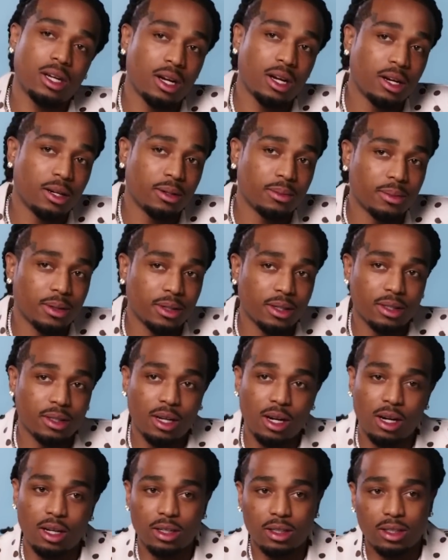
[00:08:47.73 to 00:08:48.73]
time, bro.
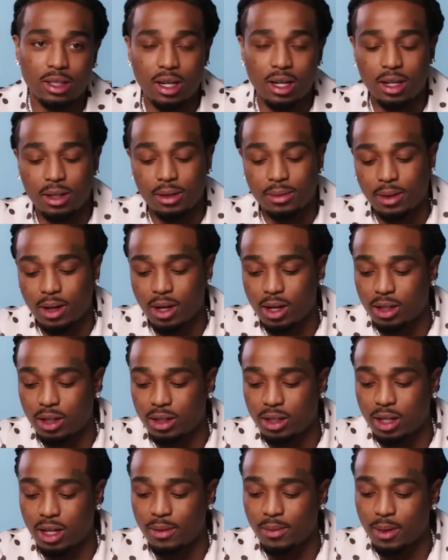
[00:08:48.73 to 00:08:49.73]
All the time. All
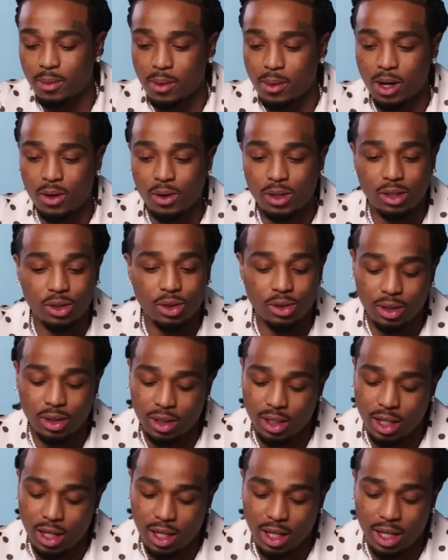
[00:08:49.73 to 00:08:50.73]
the time. I'm always losing
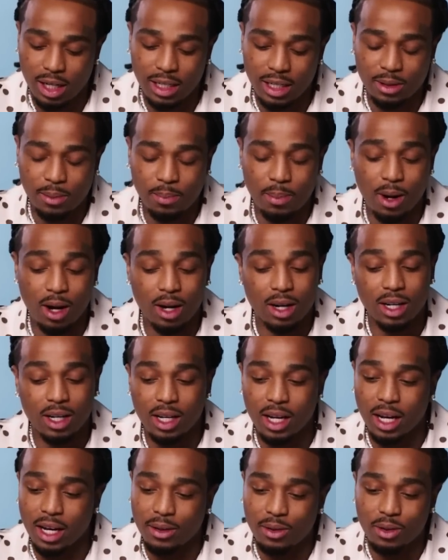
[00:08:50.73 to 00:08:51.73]
sunglasses. That's a part of the
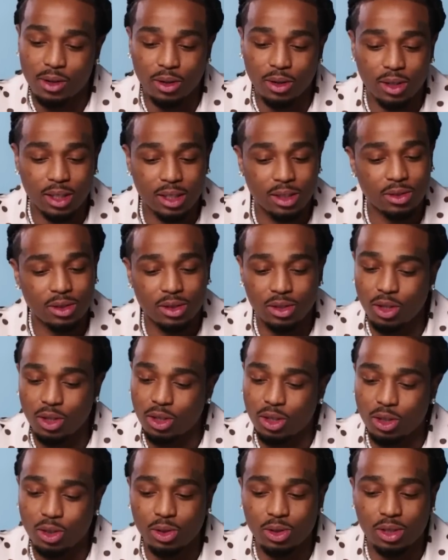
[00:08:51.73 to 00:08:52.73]
game. You're gonna
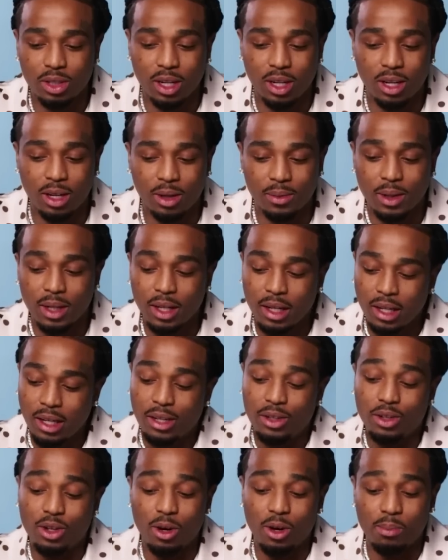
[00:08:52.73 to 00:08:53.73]
lose some.
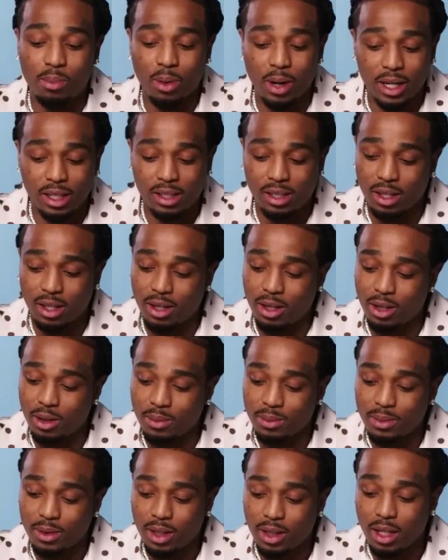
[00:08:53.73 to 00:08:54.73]
You're gonna break
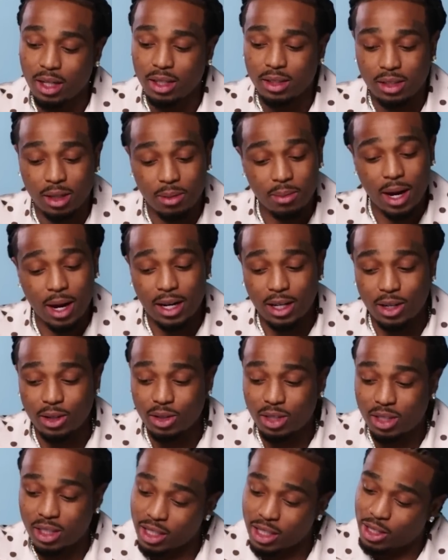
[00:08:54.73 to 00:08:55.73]
some. Somebody
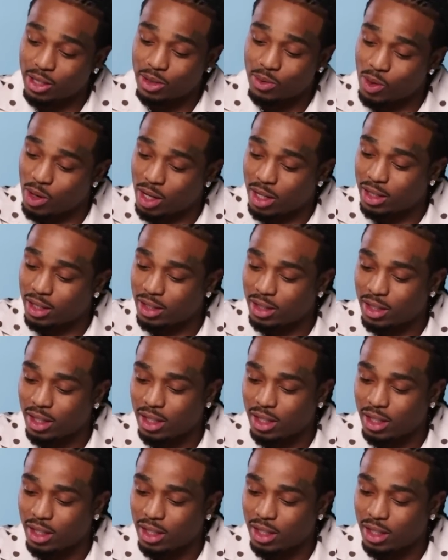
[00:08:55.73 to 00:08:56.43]
gonna steal one.